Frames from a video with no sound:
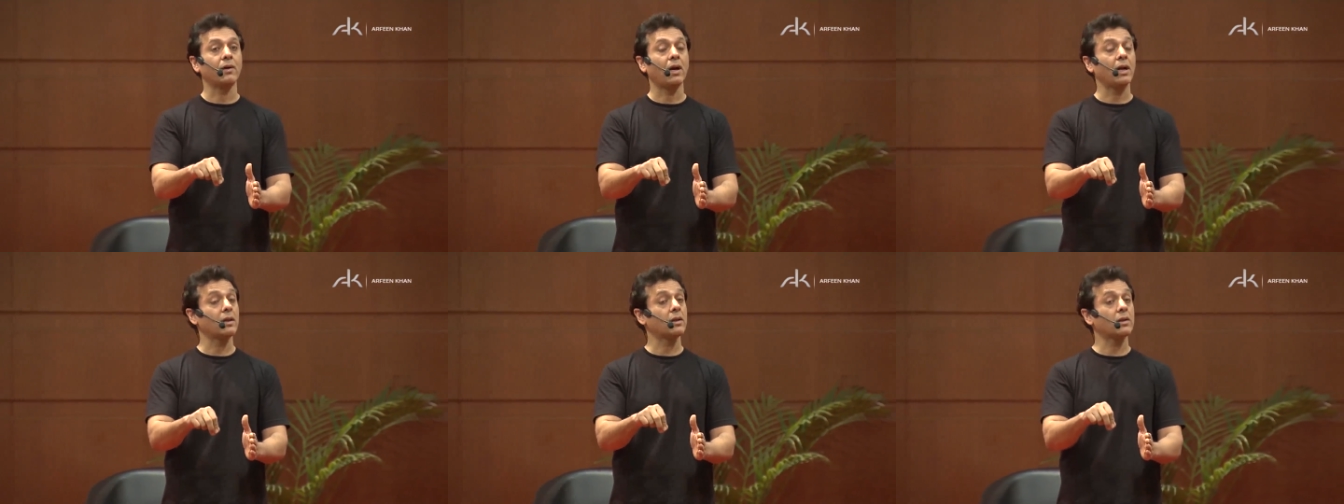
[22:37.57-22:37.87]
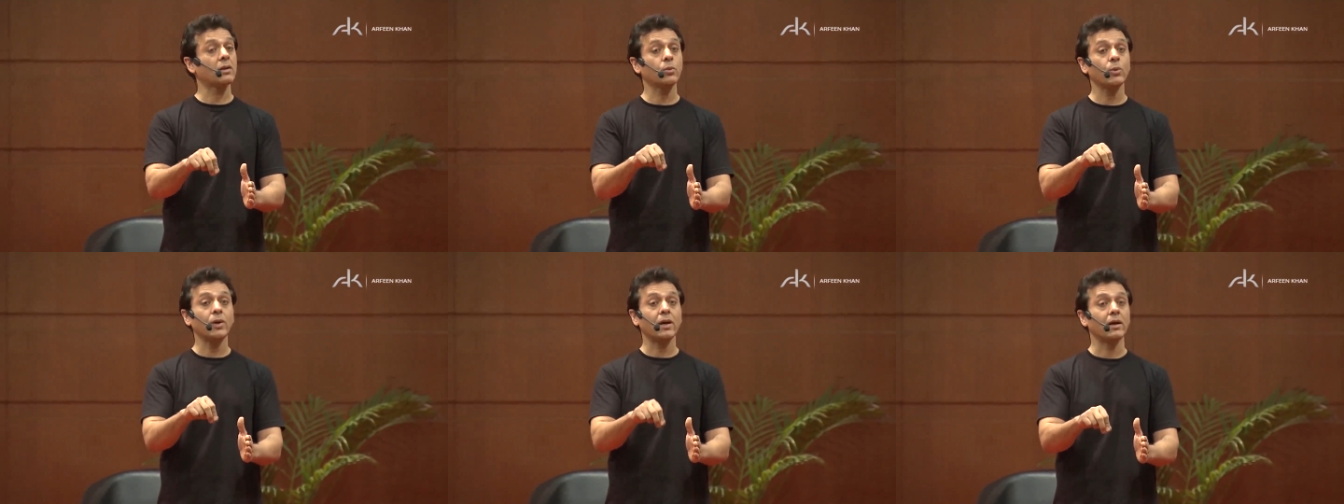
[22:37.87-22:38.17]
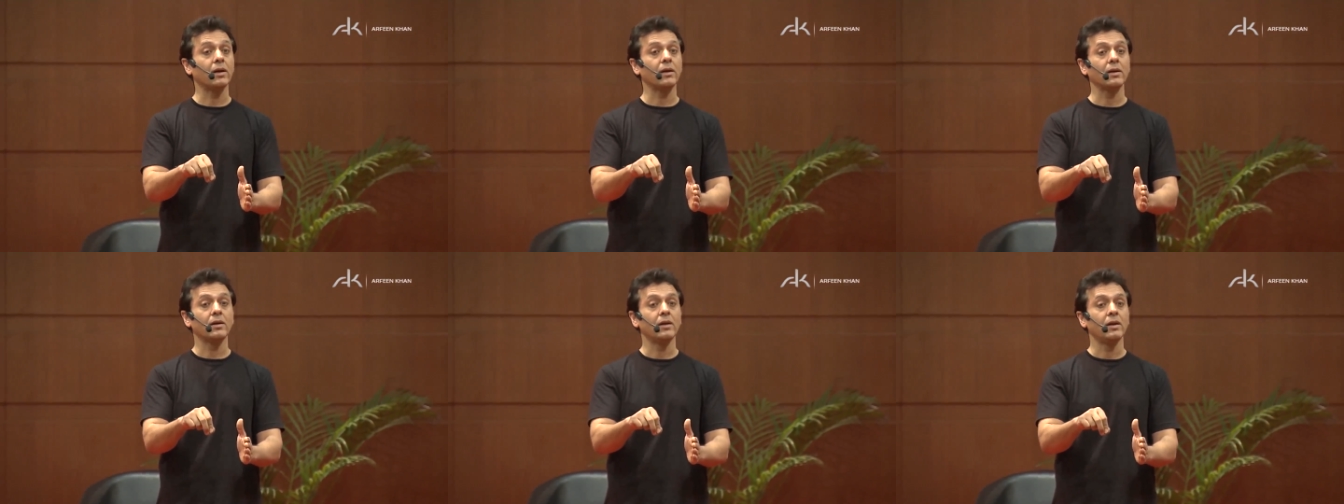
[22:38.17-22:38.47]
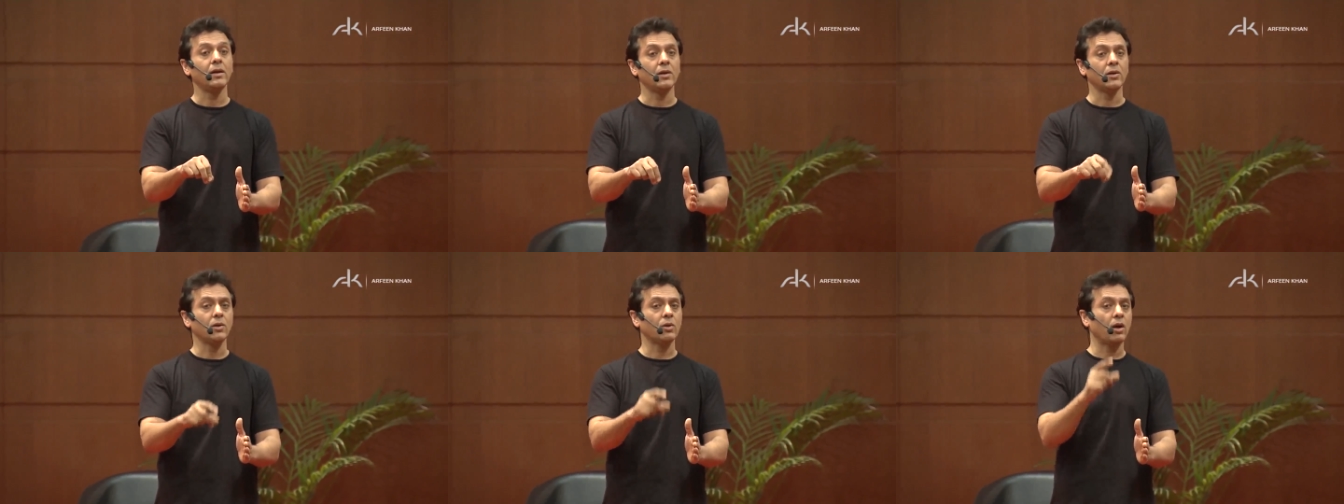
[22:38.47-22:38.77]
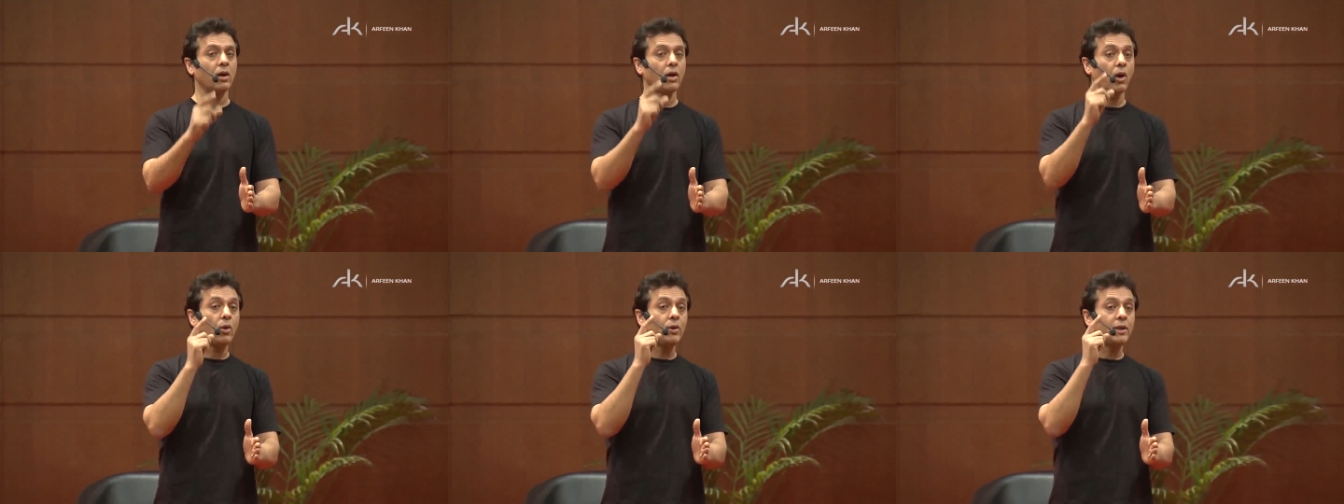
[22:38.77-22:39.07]
I swear. You're
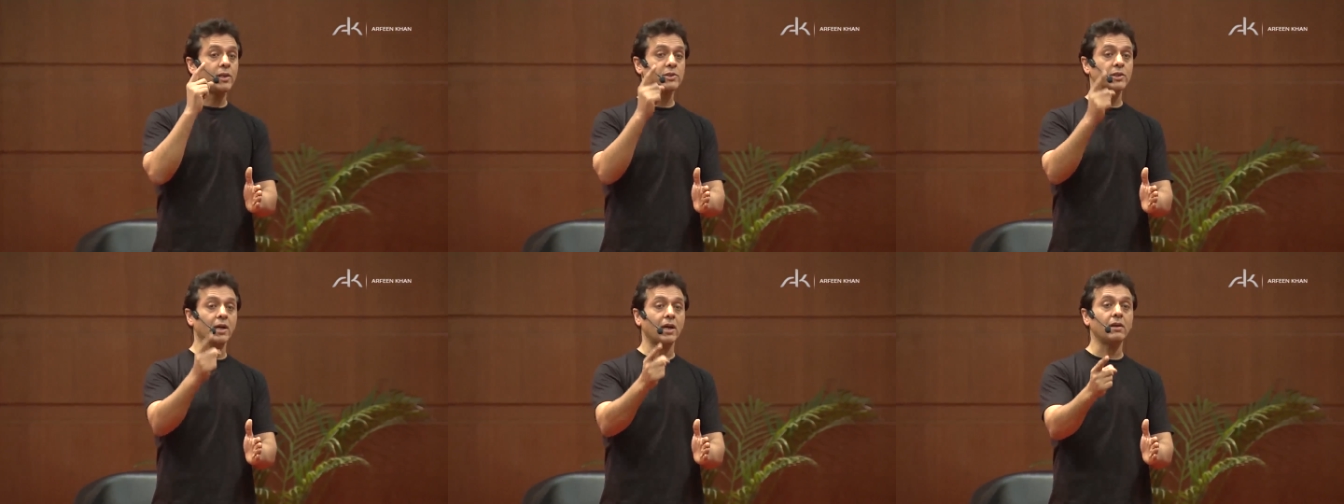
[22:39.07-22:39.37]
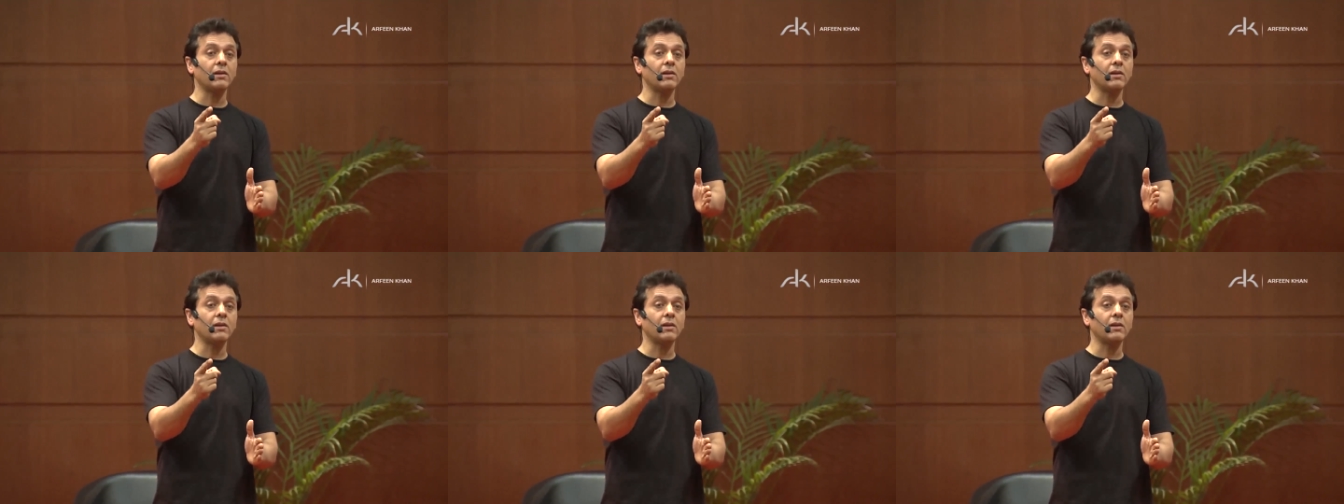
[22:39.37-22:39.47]
an only child?